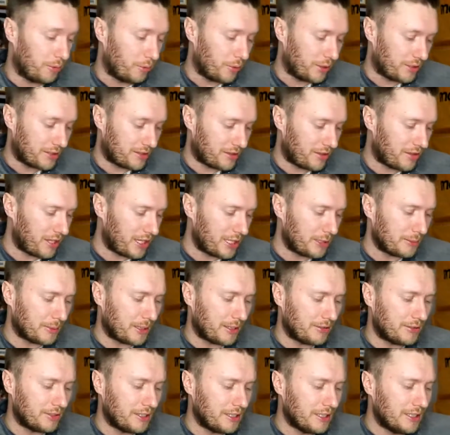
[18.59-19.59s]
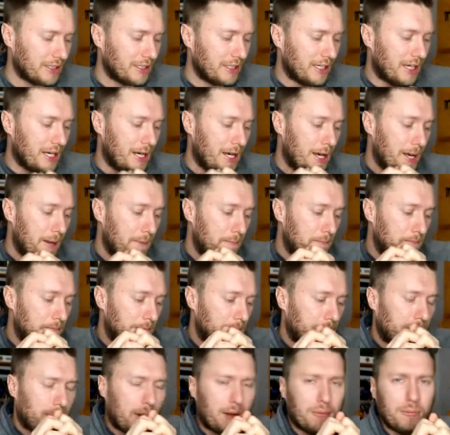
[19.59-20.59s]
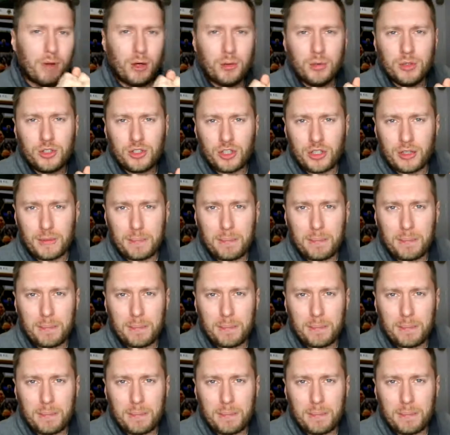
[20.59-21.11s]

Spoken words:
But we're thinking about moments